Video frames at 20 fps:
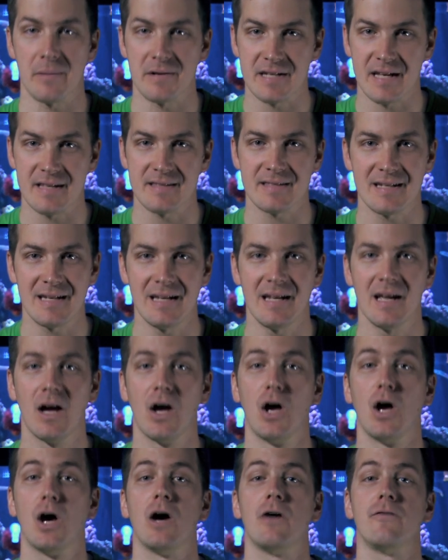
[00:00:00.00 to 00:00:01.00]
intensity
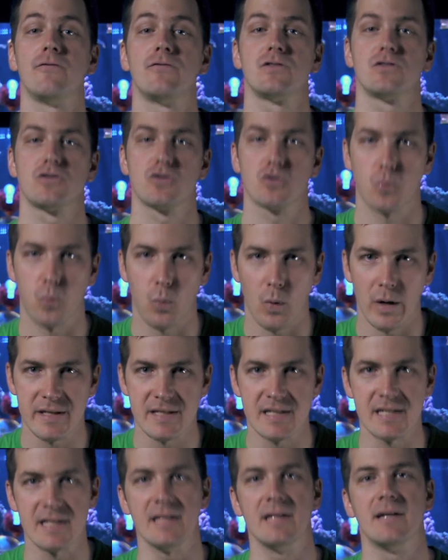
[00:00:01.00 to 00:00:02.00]
of
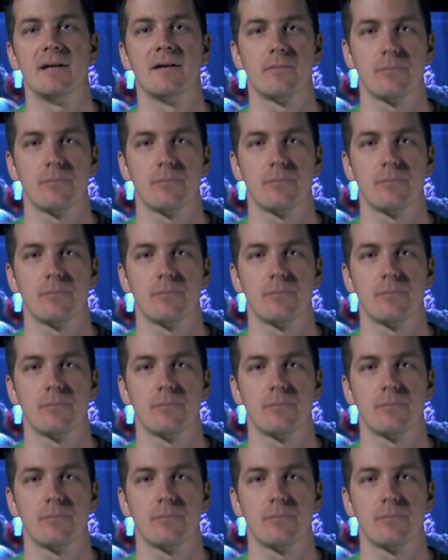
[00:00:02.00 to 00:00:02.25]
20%.